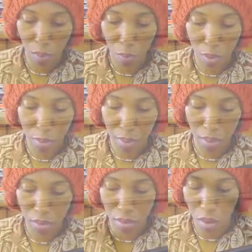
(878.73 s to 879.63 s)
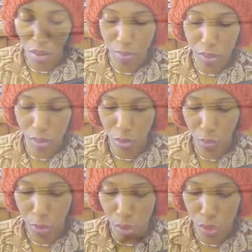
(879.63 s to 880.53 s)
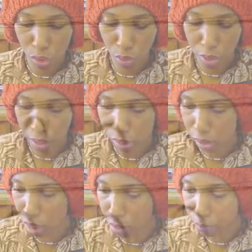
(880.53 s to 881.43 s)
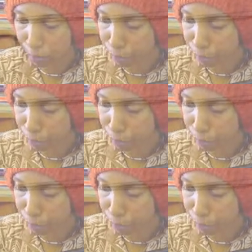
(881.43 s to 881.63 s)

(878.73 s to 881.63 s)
we want to make the arms a little bit shorter next time.